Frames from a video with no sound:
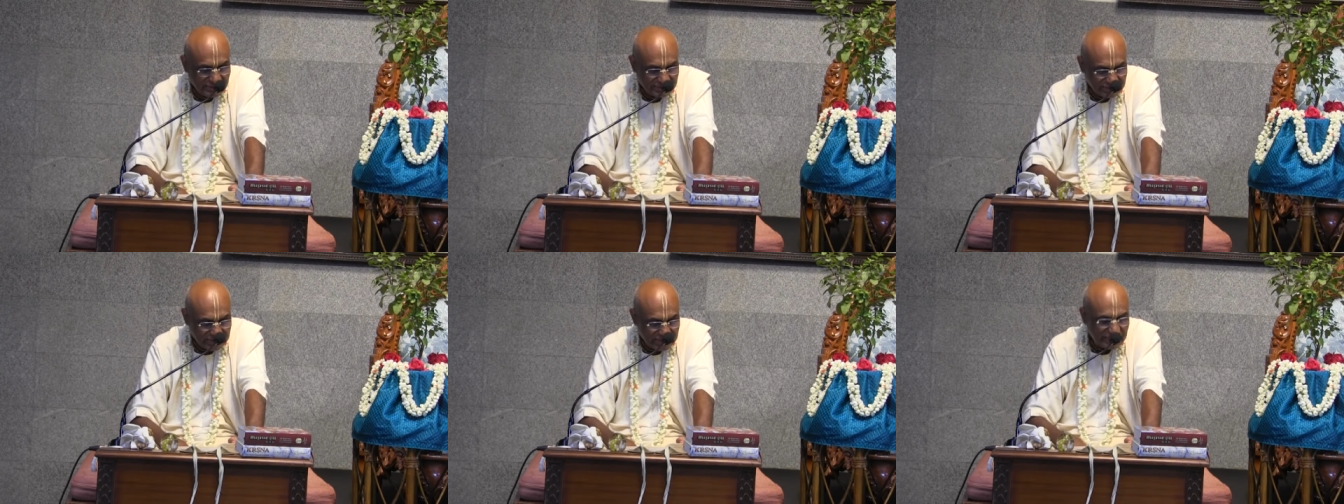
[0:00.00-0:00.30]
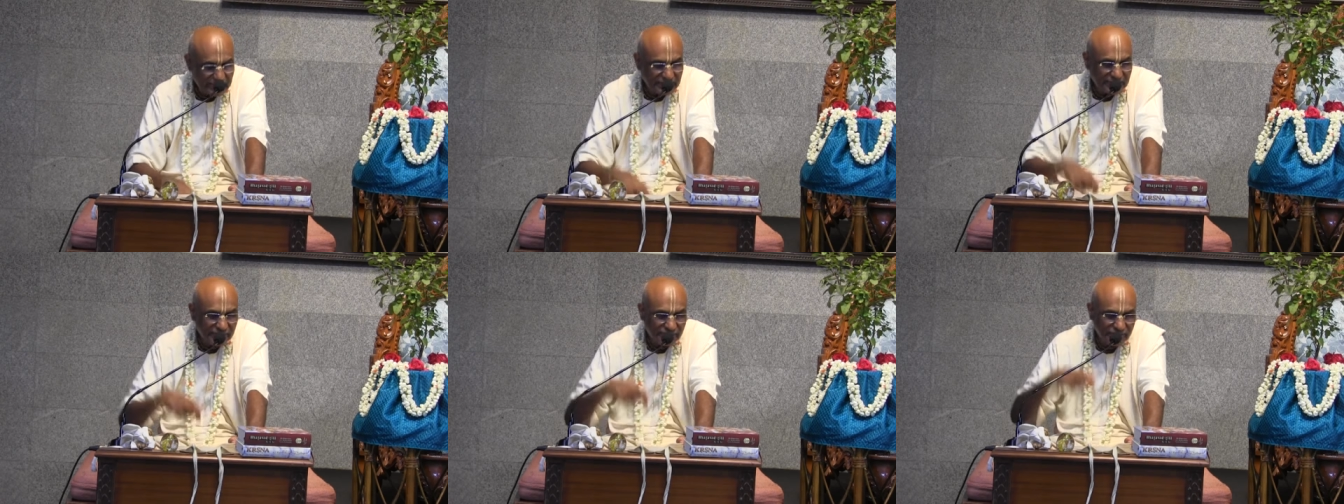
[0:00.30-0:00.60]

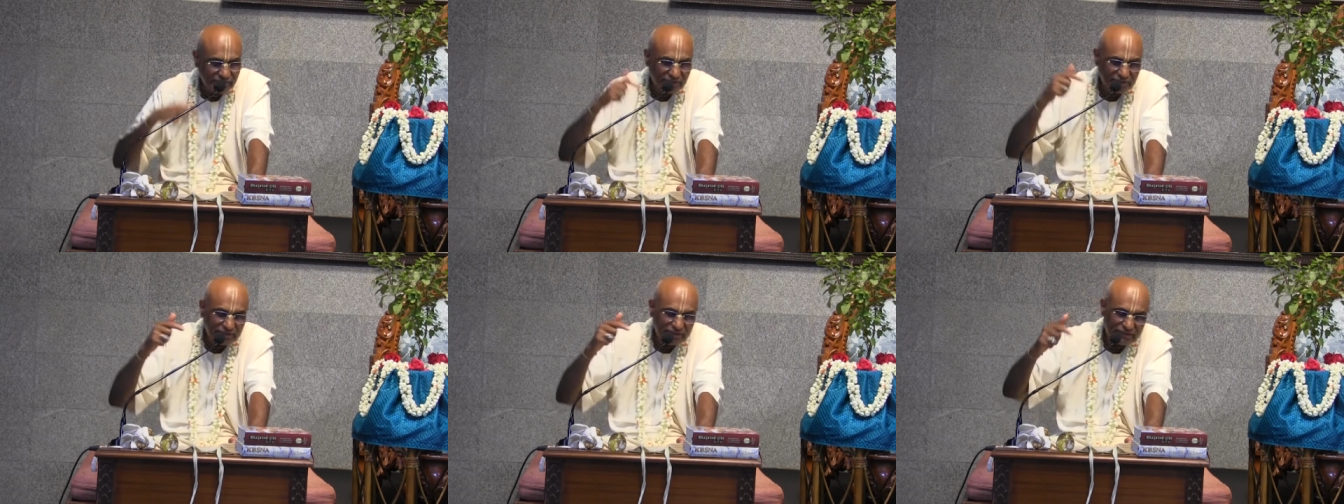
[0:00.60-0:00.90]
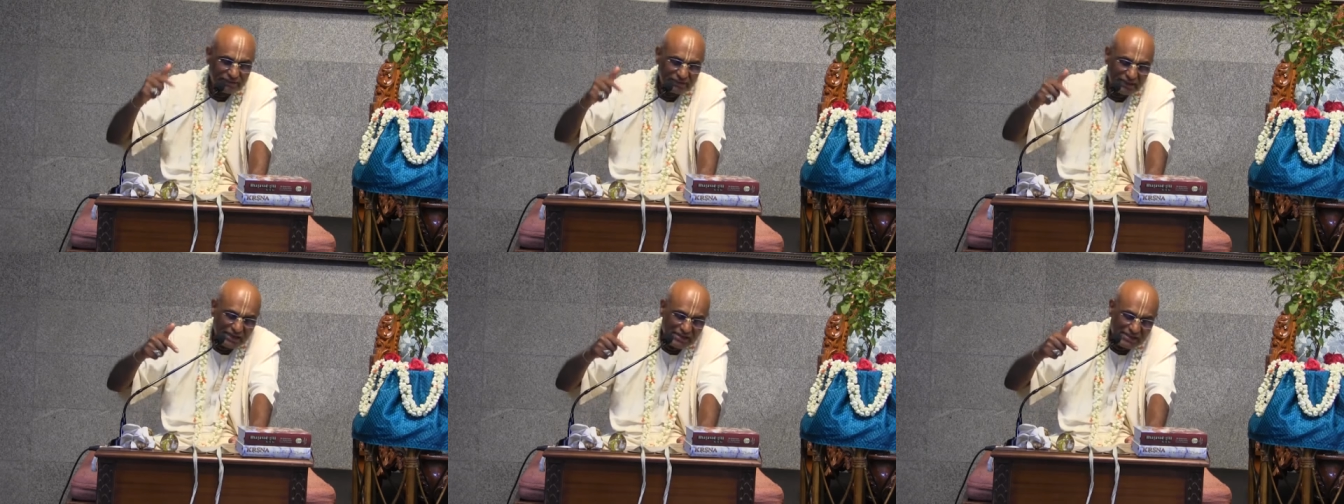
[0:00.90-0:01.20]
then
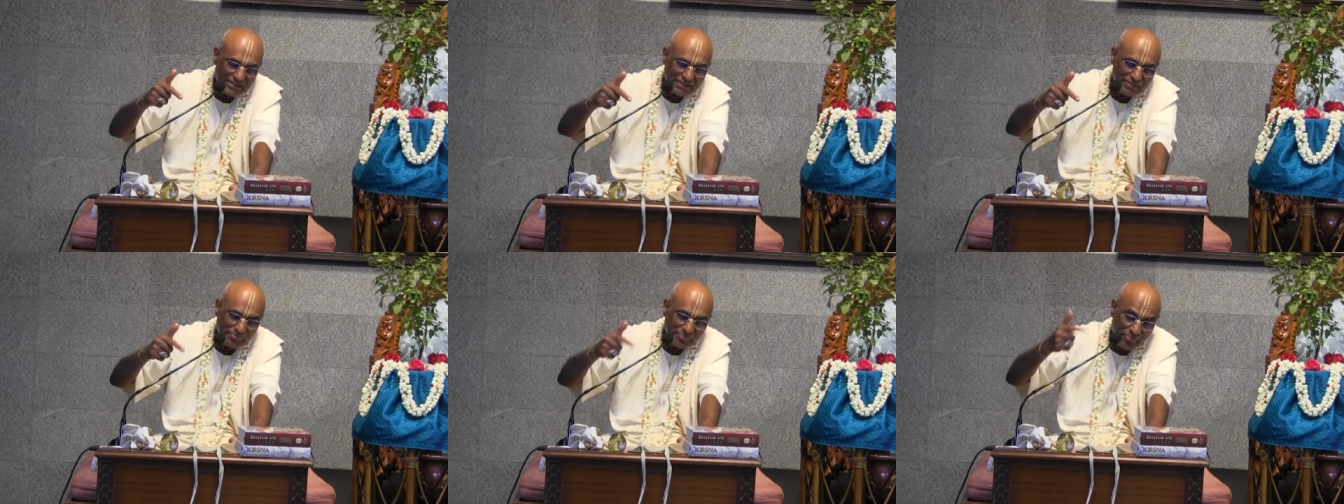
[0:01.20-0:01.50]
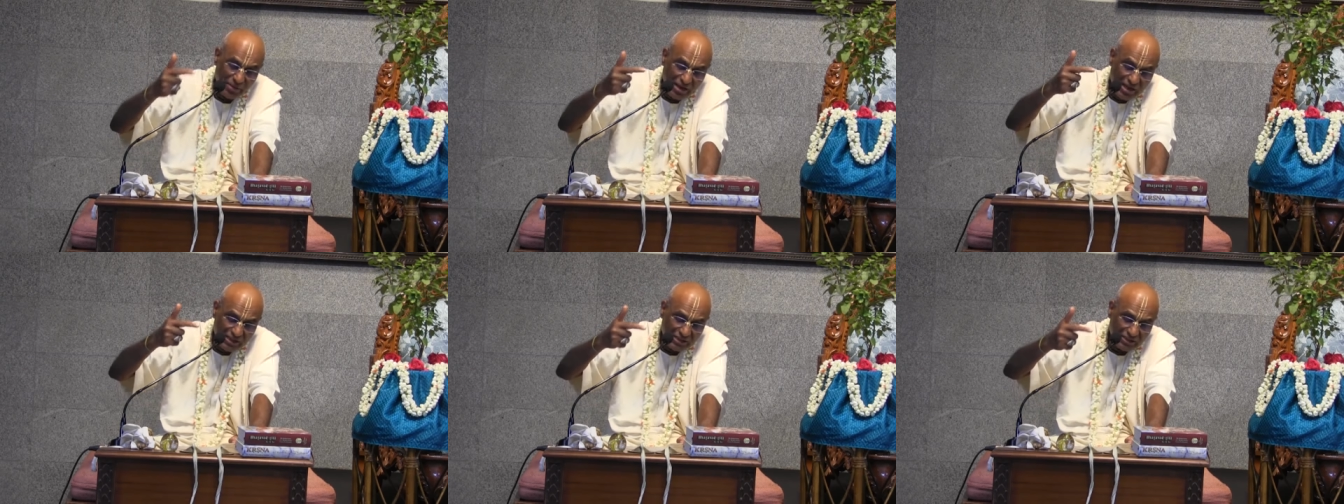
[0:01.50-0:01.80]
that is a
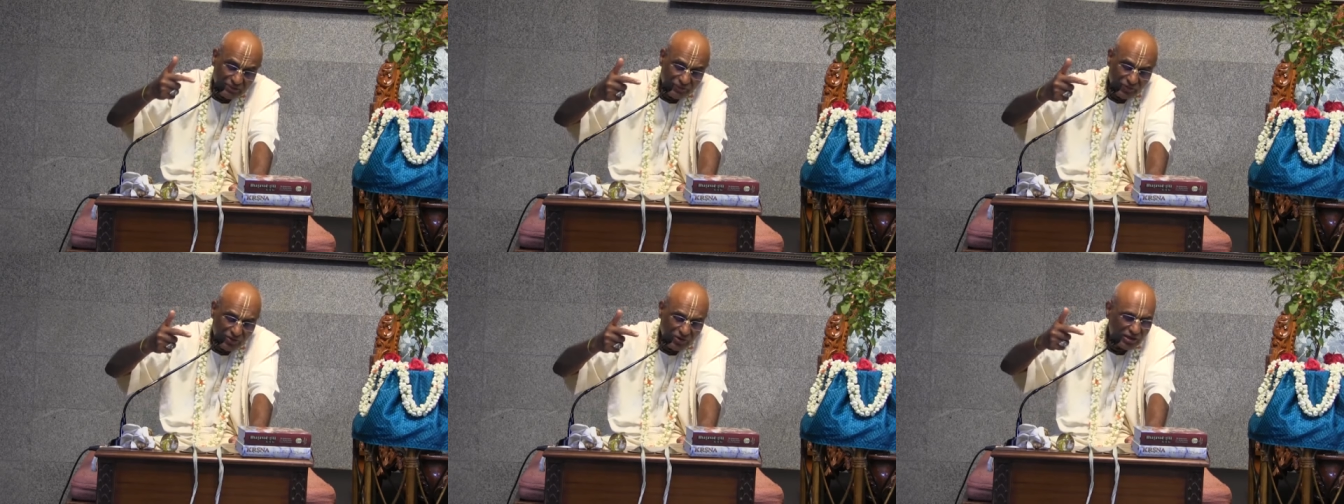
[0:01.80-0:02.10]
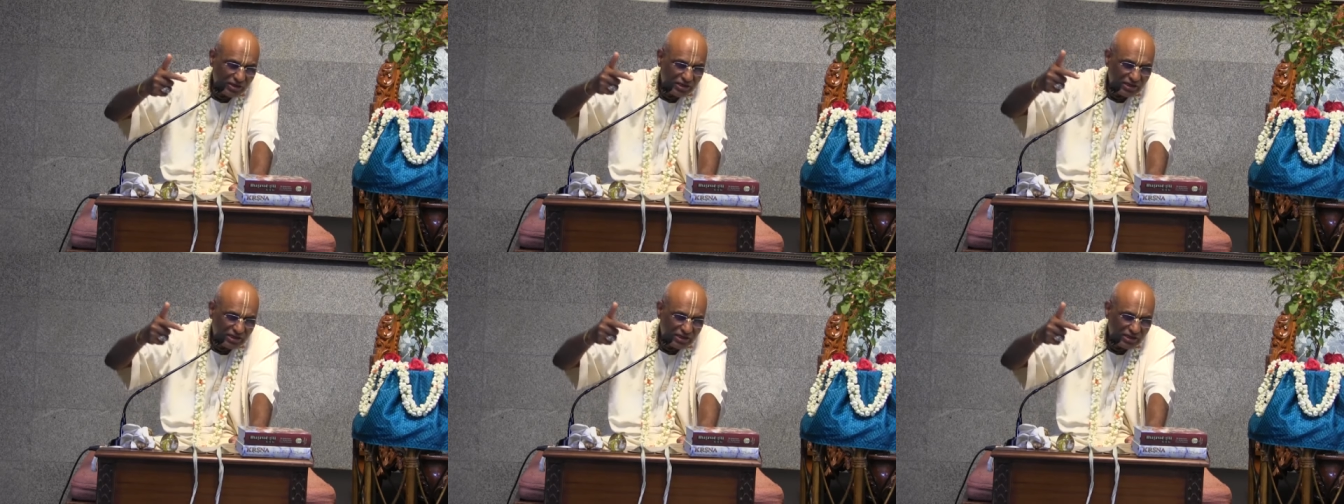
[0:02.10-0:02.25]
path for